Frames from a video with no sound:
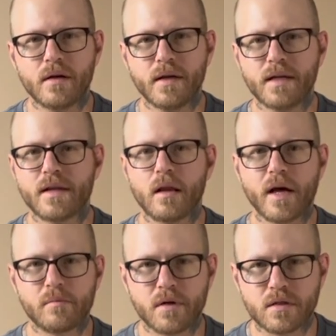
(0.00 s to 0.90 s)
Hit that
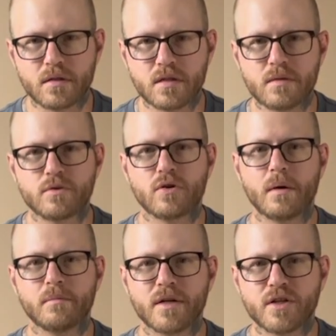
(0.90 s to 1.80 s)
like button, subscribe
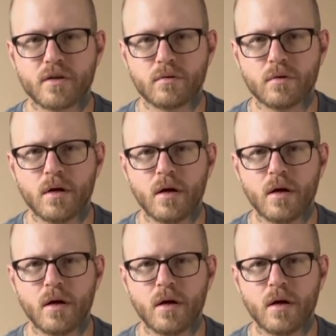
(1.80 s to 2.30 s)
to my channel.